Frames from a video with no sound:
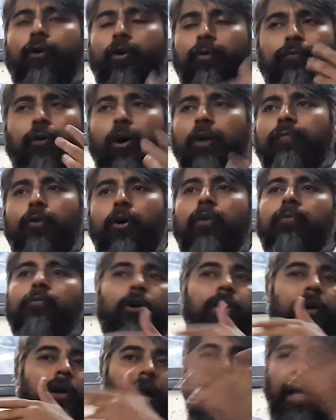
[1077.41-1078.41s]
for
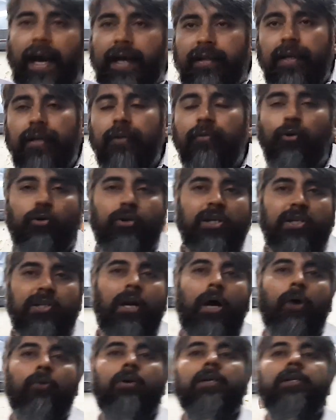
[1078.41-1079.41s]
I think this
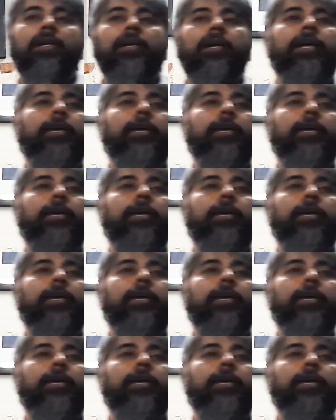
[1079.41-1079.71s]
crowd doesn't